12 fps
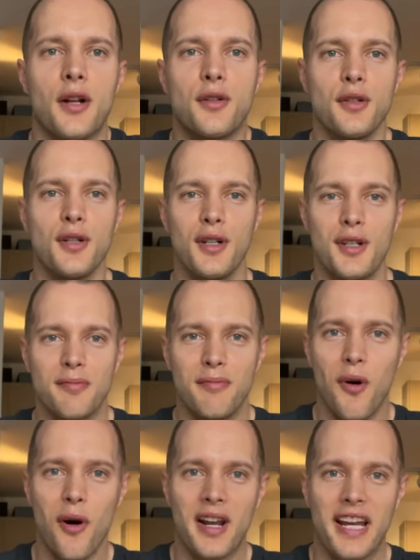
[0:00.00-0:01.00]
Good
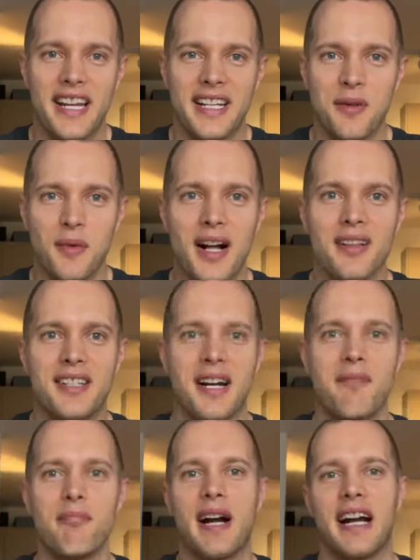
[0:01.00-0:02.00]
morning,
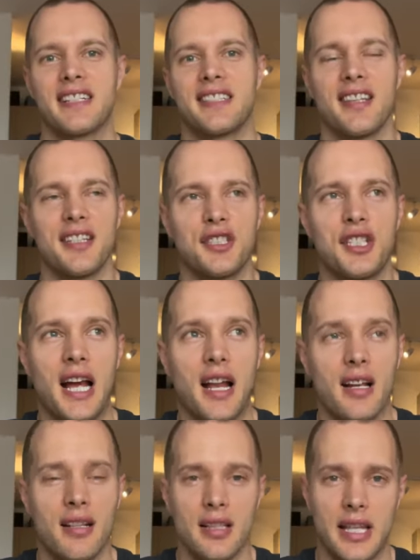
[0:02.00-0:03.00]
welcome back to the
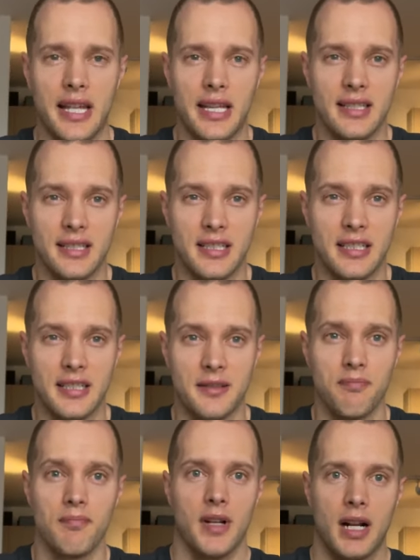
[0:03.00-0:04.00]
channel.
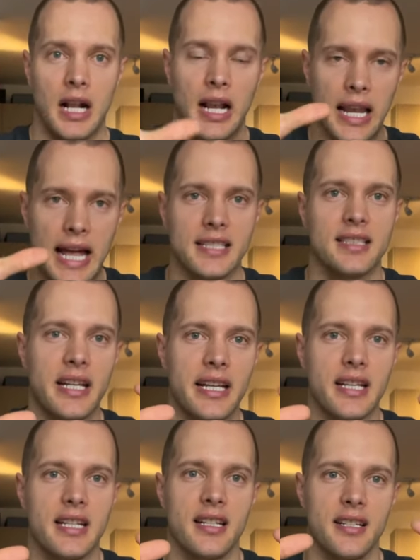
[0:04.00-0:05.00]
It's
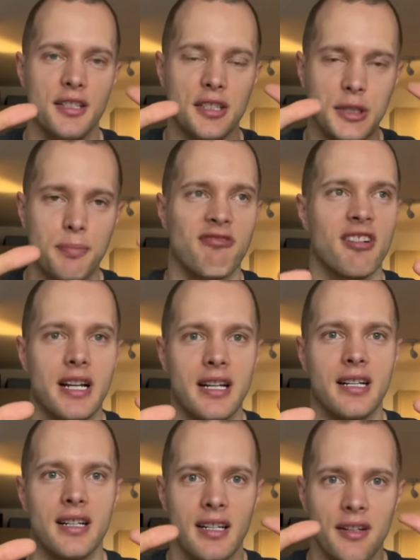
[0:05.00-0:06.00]
classic
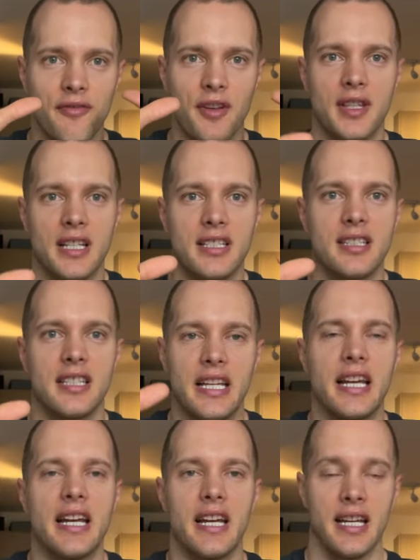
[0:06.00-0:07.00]
spring for this
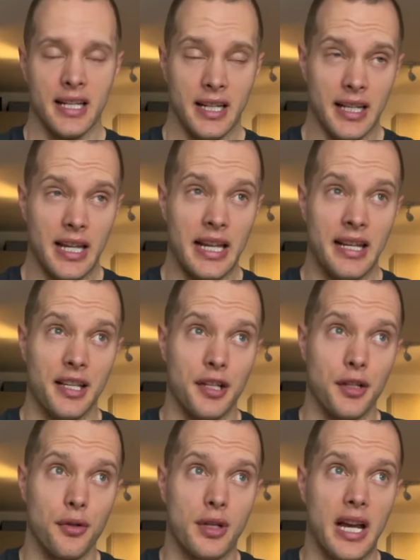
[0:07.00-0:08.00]
year in
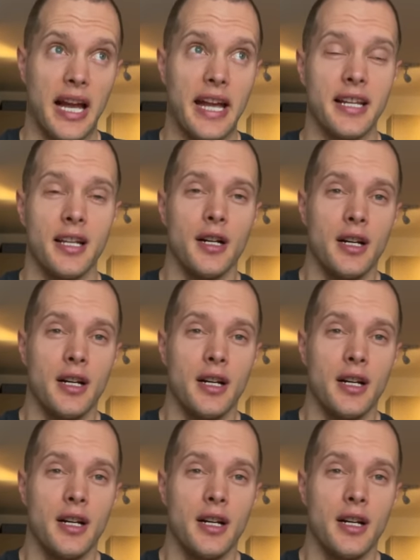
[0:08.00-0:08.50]
the UK,